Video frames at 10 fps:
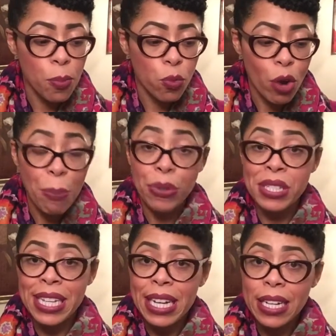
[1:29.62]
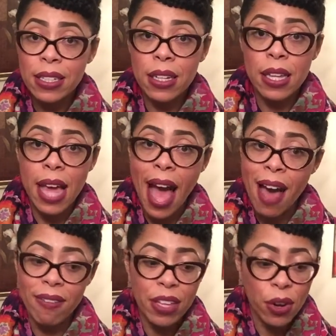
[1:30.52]
represented,
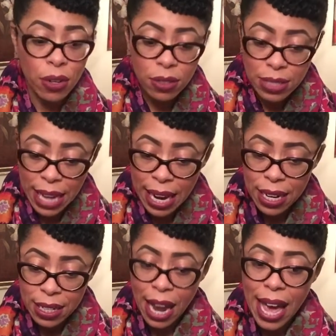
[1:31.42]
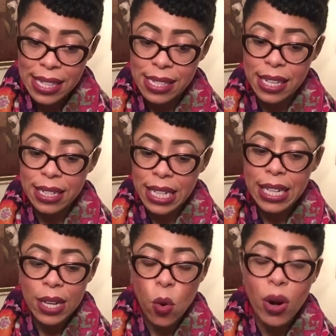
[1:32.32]
having your data nice and
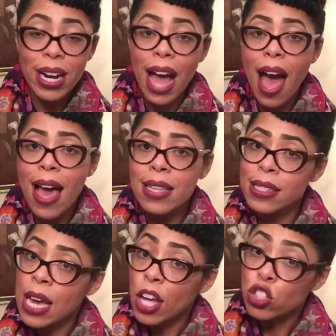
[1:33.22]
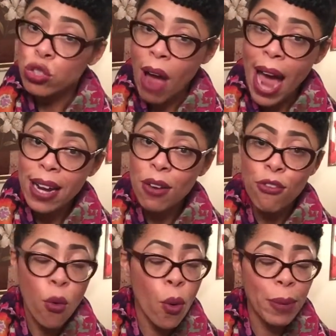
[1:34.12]
neatly organized. Try to
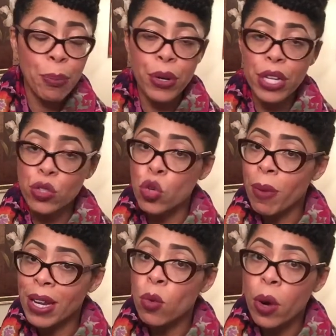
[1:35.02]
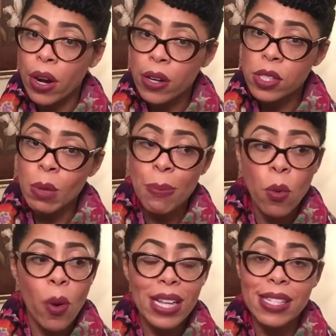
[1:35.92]
avoid putting too many words.
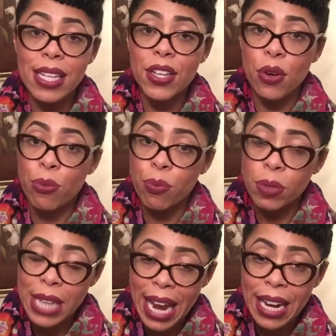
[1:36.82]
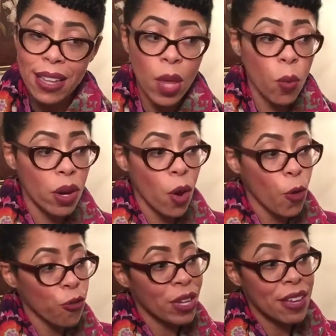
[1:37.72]
People want to see your data, and they want to,
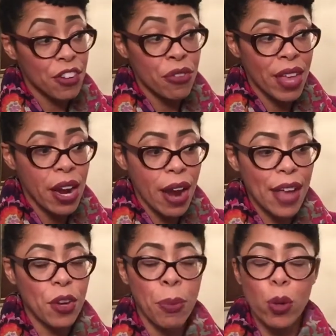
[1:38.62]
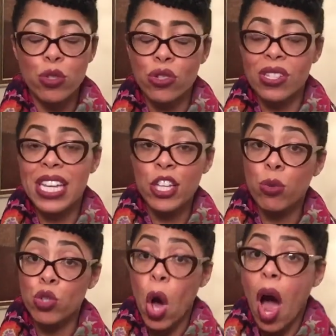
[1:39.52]
hopefully, if you're there at your poster, see
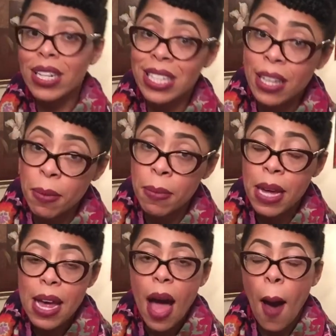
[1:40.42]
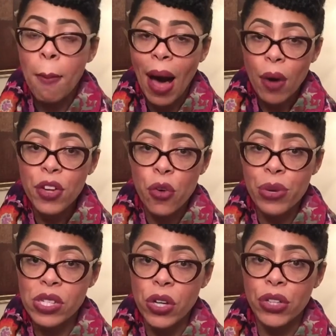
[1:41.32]
you talk to them about your
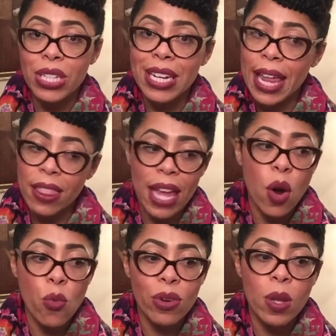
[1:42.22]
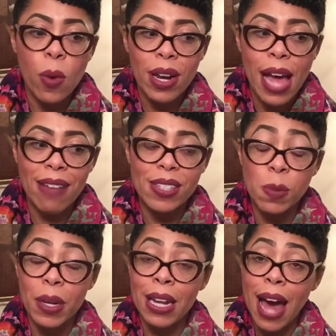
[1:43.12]
research, and they don't really want to have to
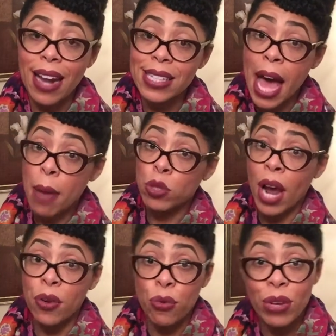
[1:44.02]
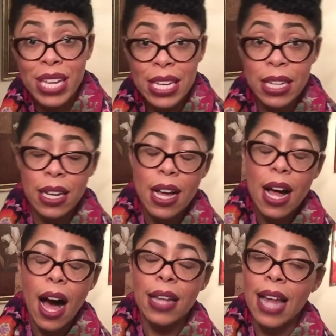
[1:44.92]
spend a lot of time trying to read
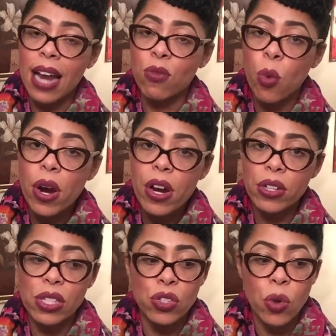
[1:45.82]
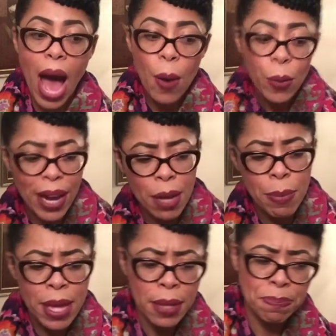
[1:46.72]
a lot of words. And so I would
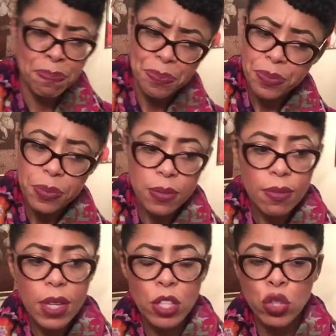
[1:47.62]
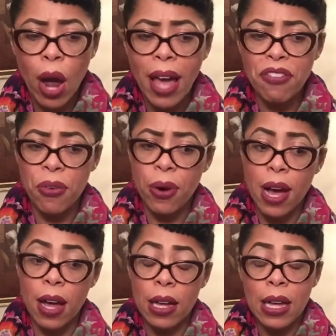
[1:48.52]
recommend trying for
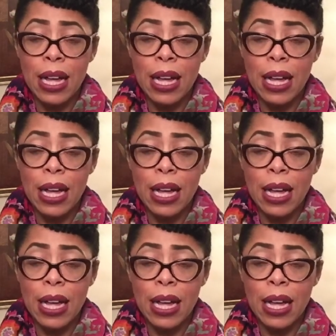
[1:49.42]
a